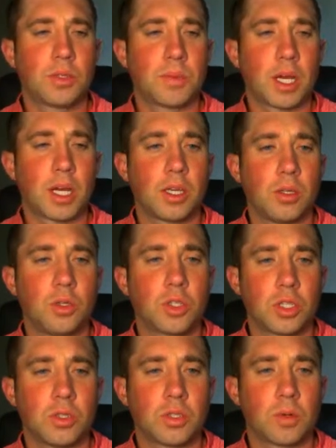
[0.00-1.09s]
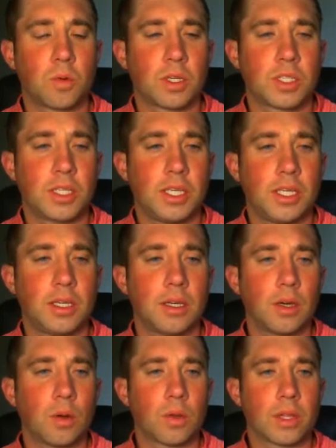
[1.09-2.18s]
but I usually use the Ward's D
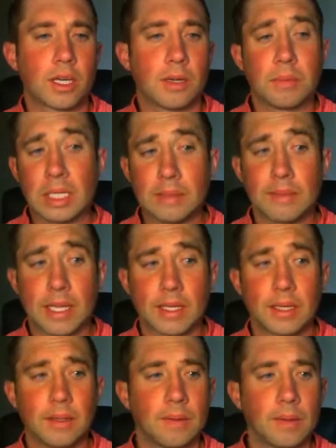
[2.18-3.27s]
or the complete method.